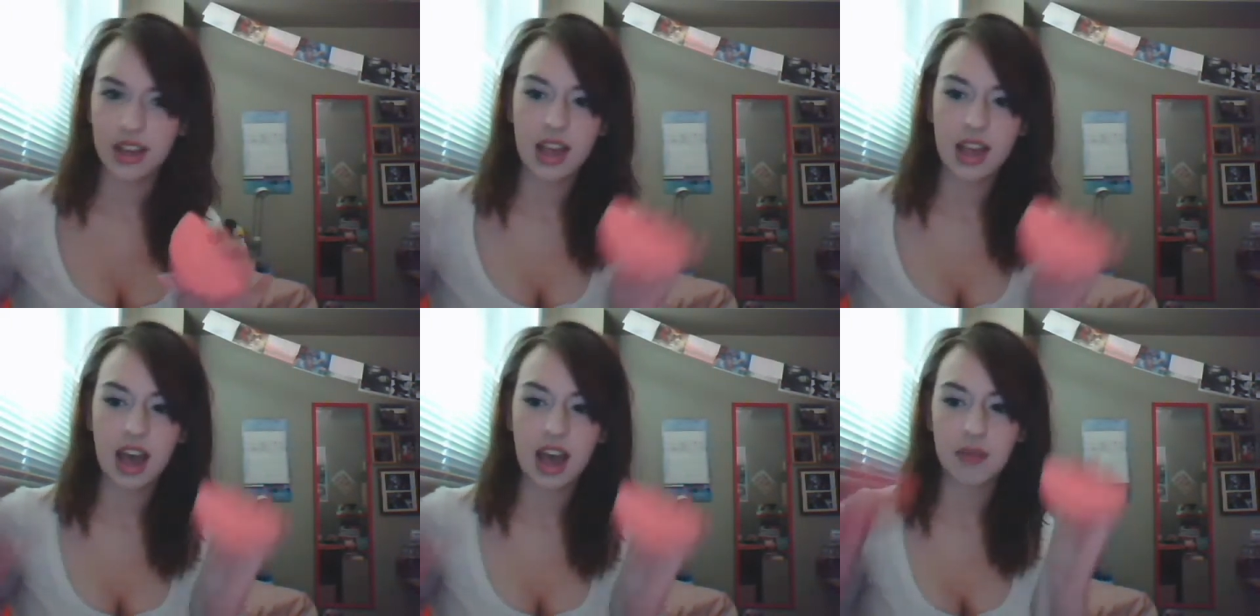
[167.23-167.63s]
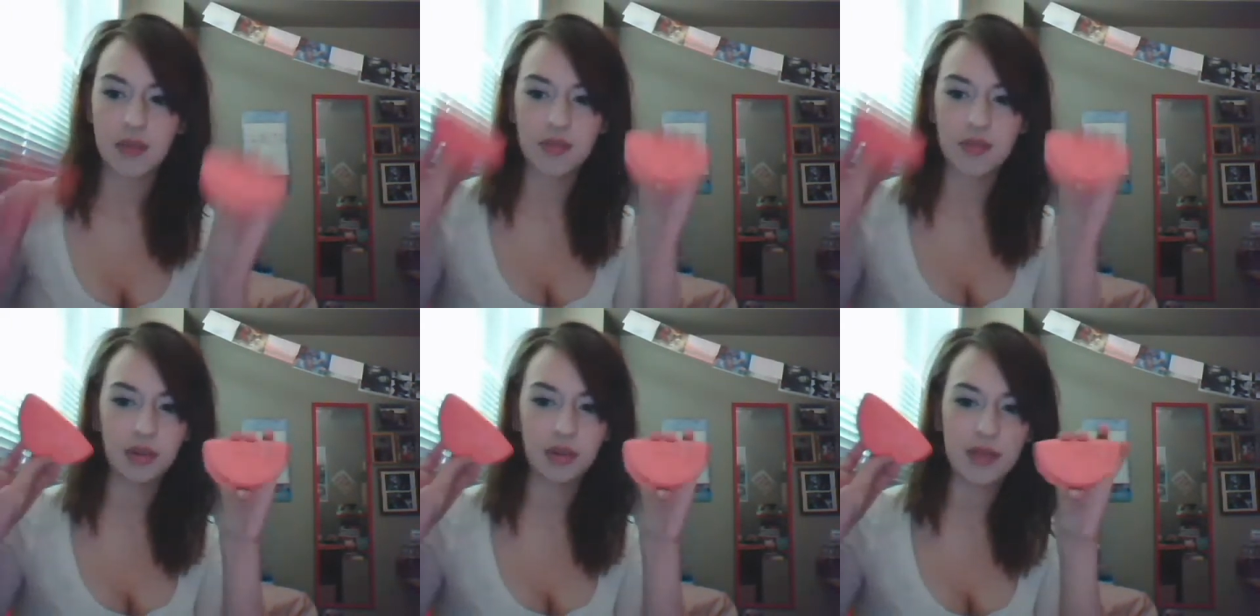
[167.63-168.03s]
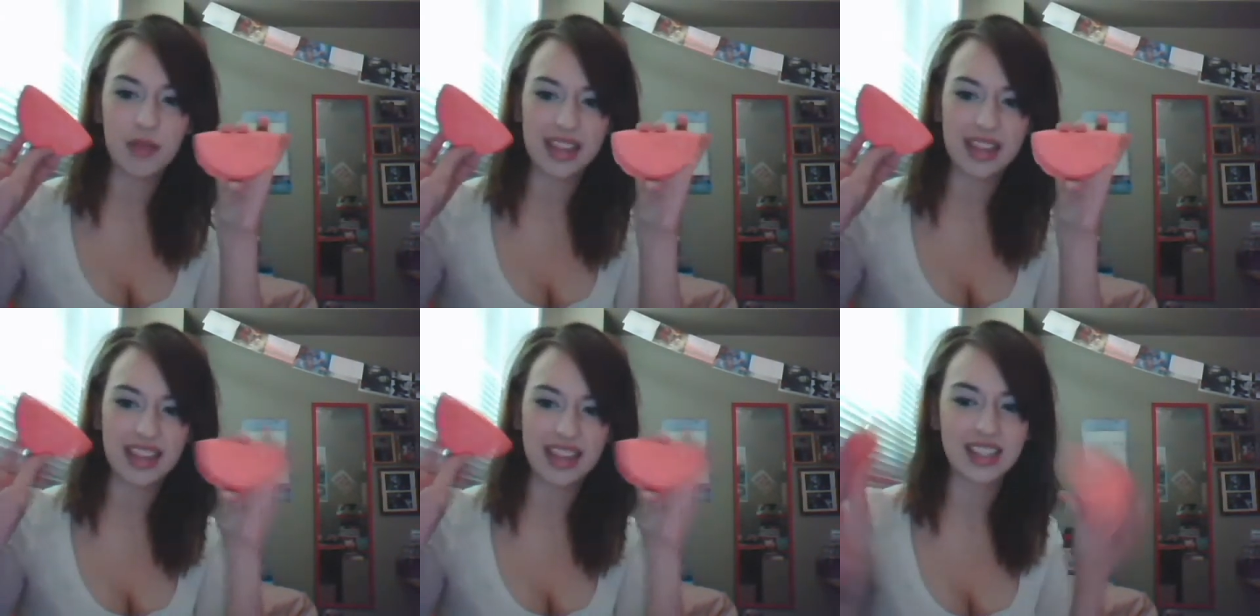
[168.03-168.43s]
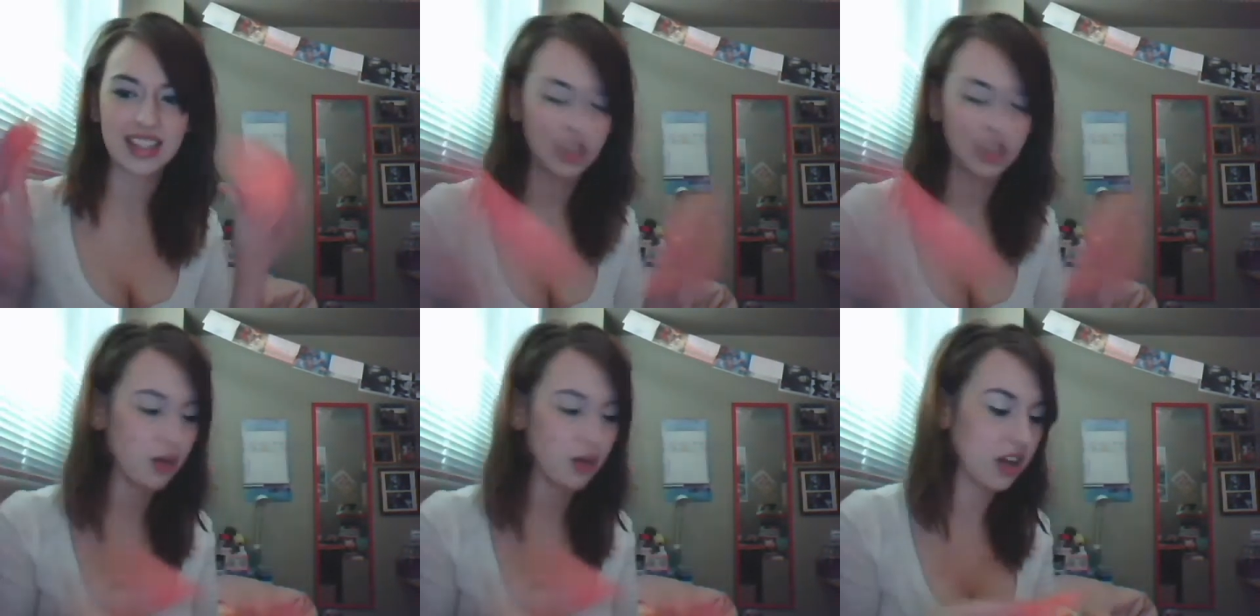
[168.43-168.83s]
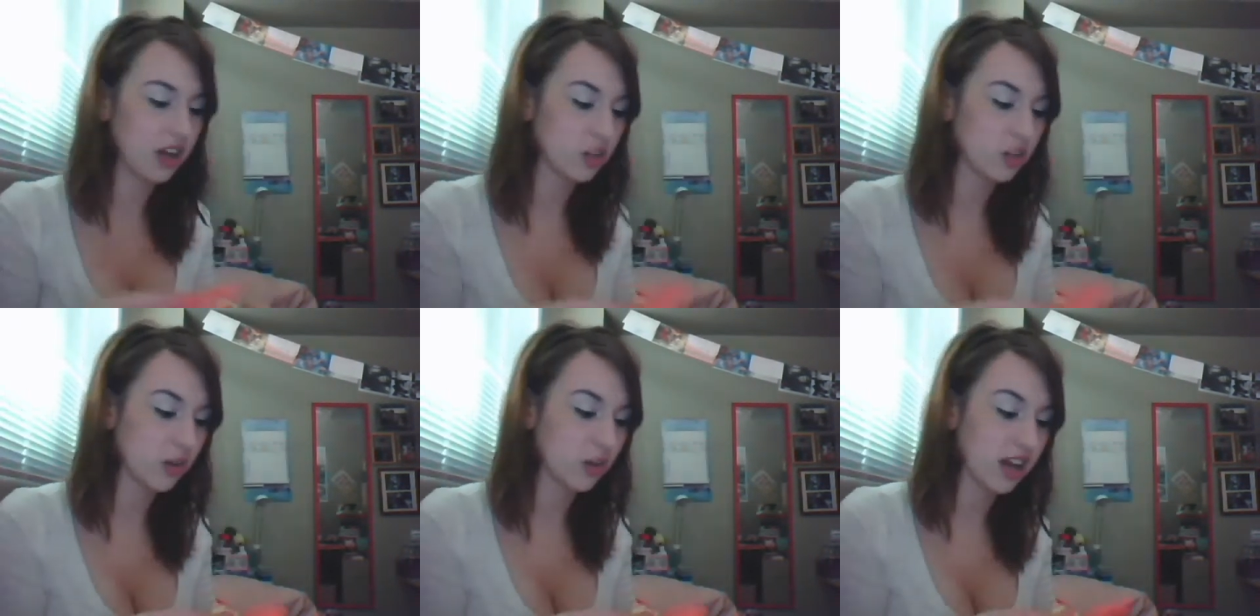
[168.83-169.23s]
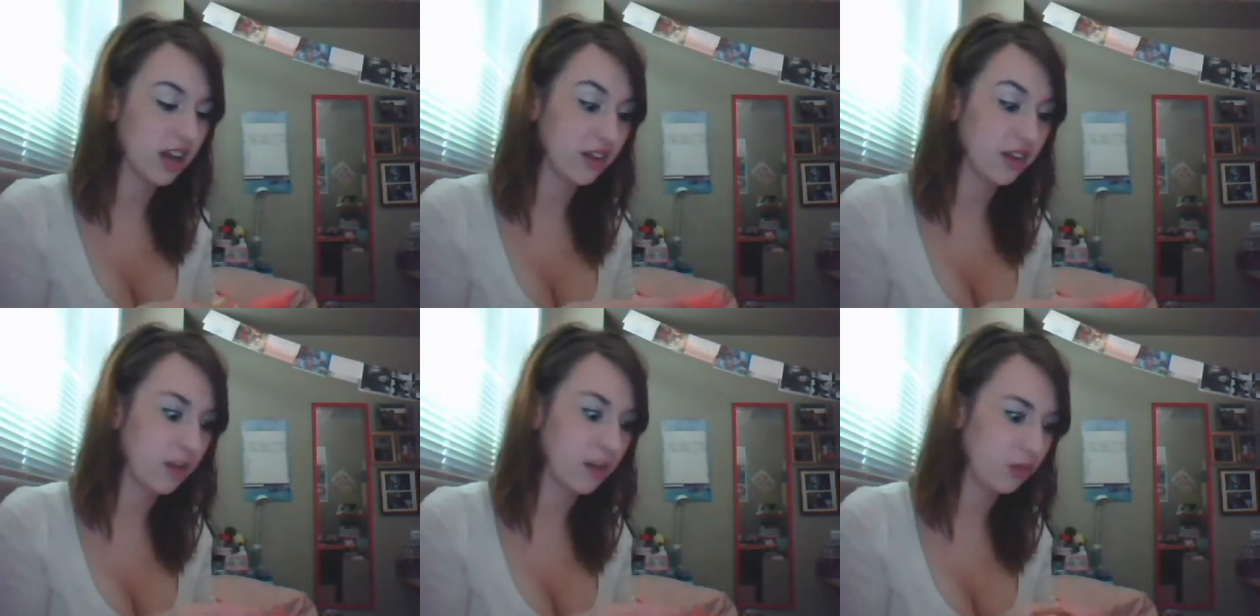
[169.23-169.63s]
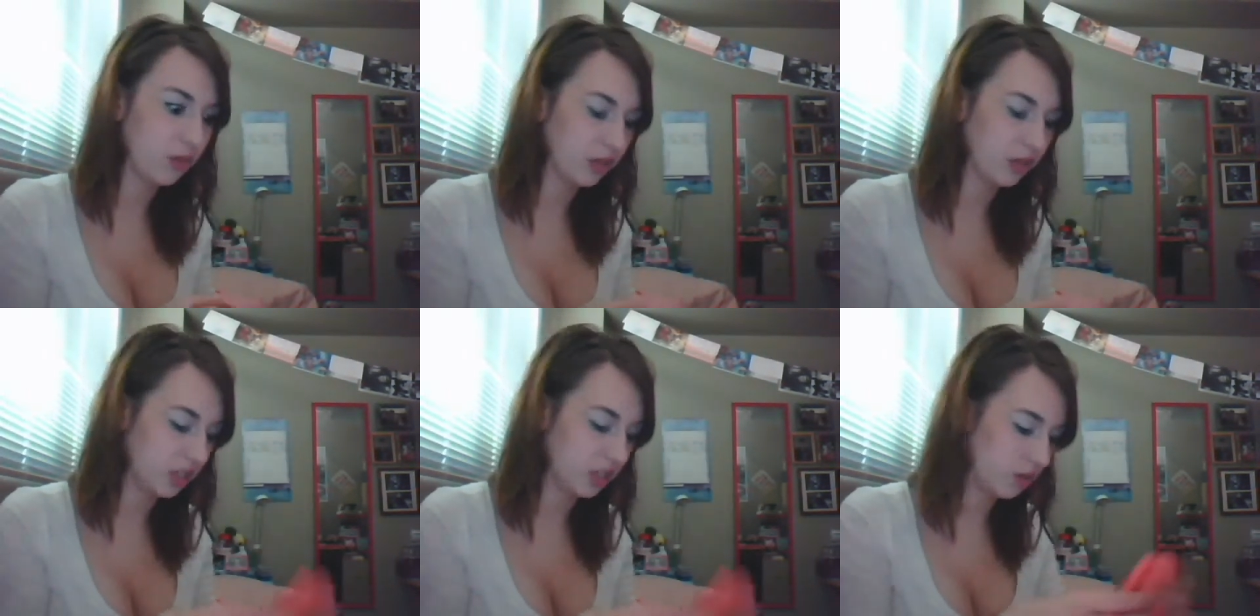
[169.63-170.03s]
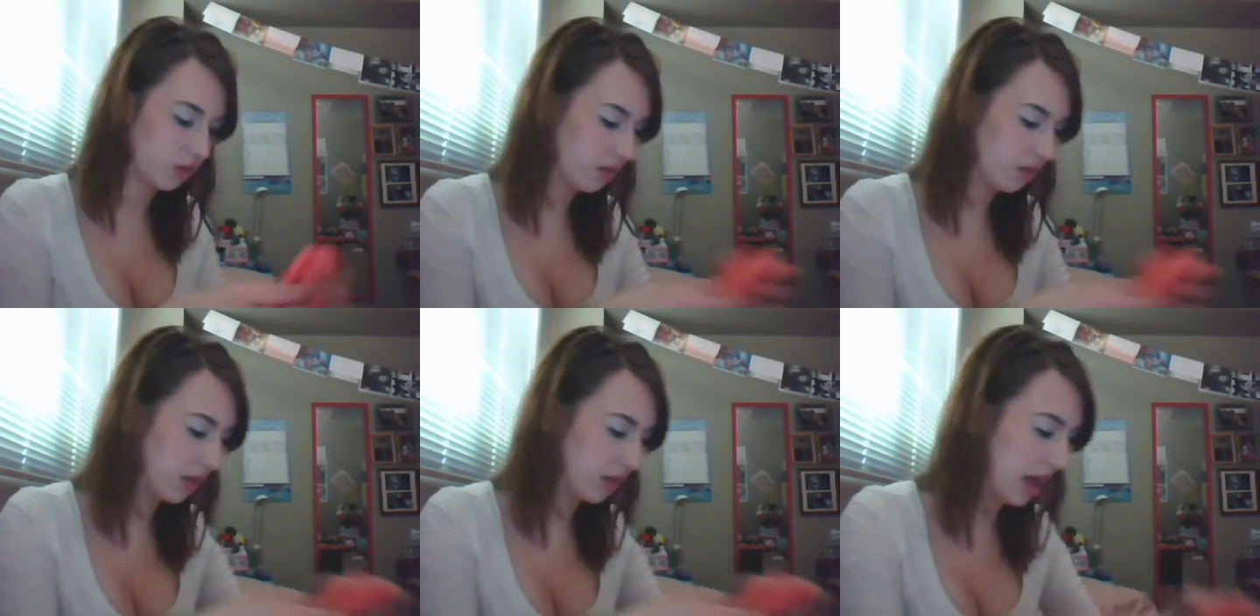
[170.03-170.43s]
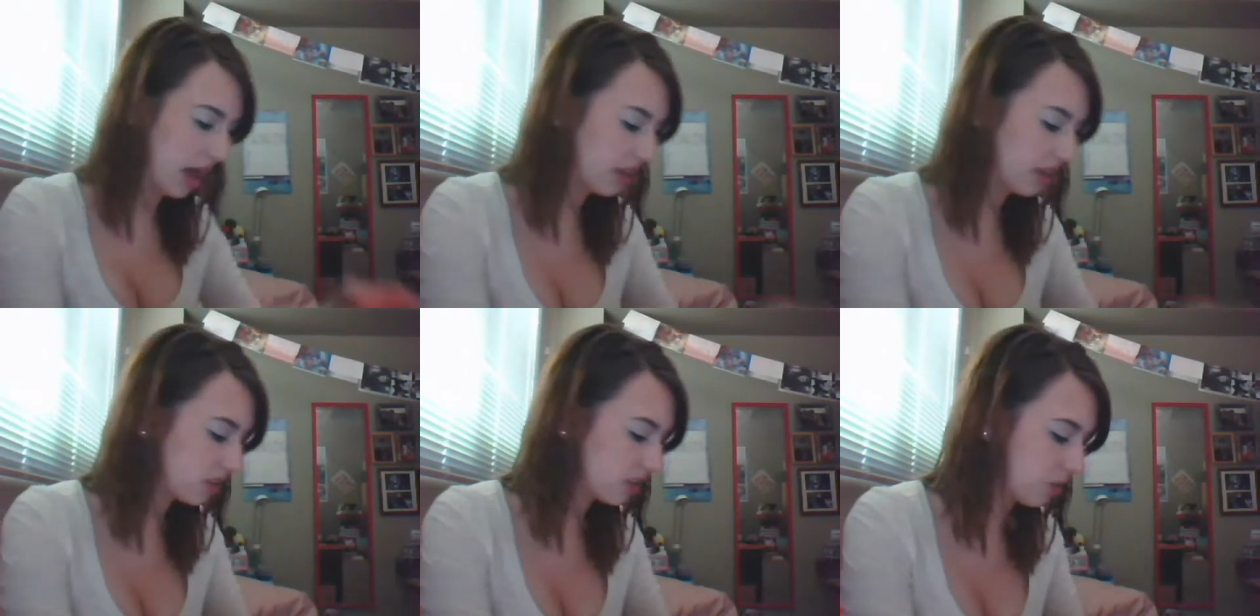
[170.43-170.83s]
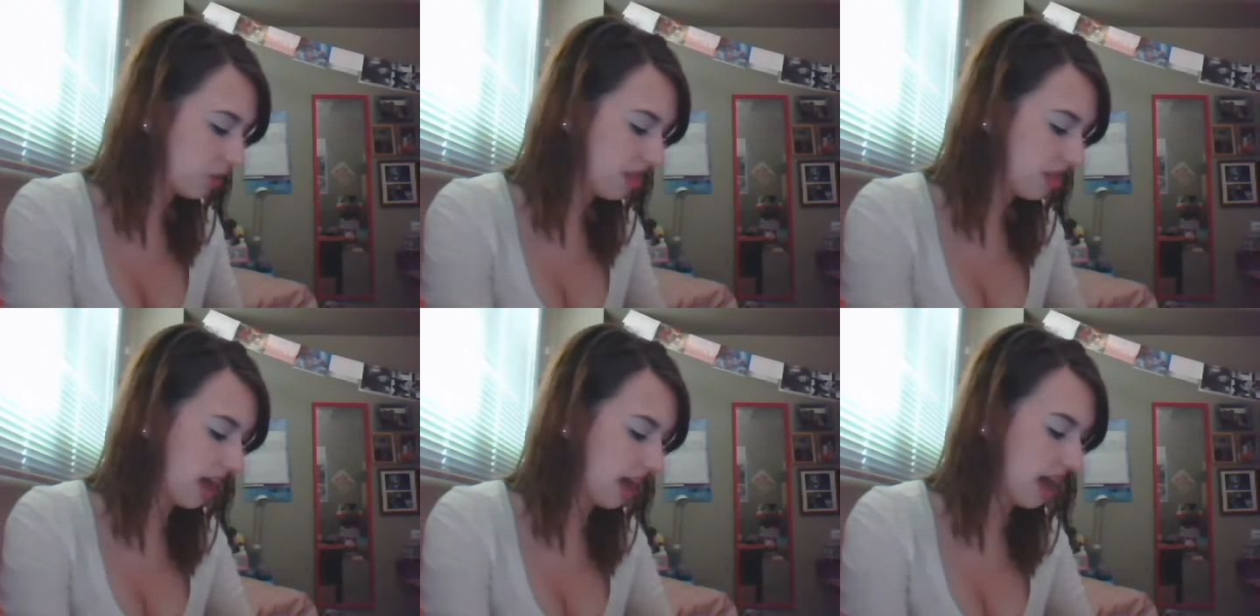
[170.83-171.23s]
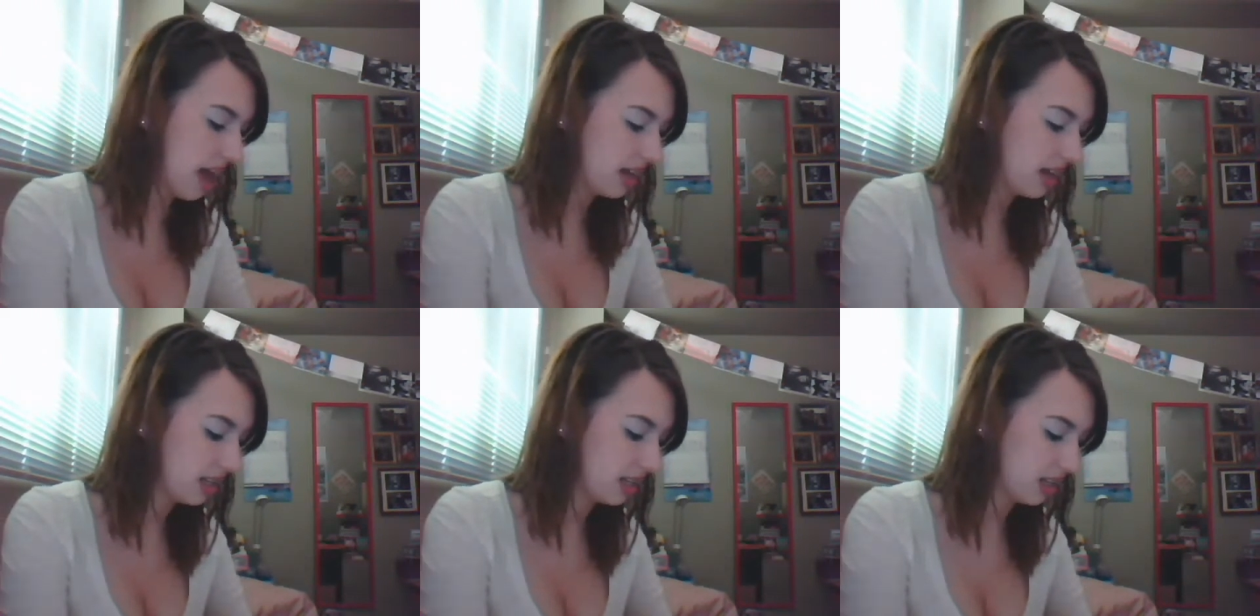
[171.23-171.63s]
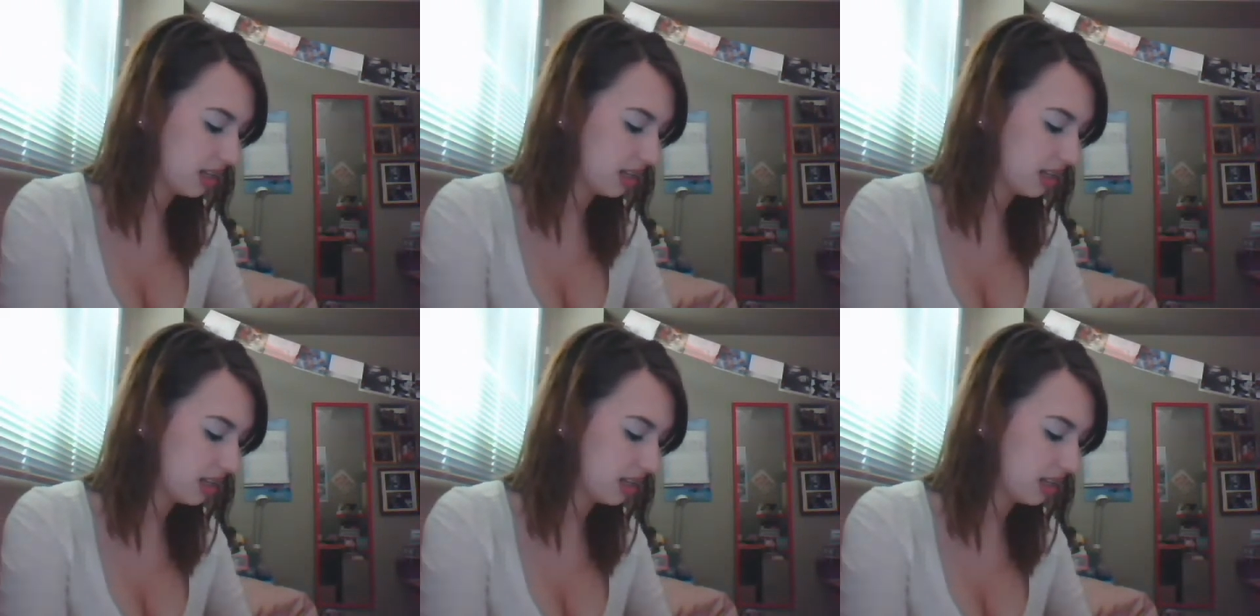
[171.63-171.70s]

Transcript: Happy Blooming things as well, so we're going to have a couple really sweet baths with that.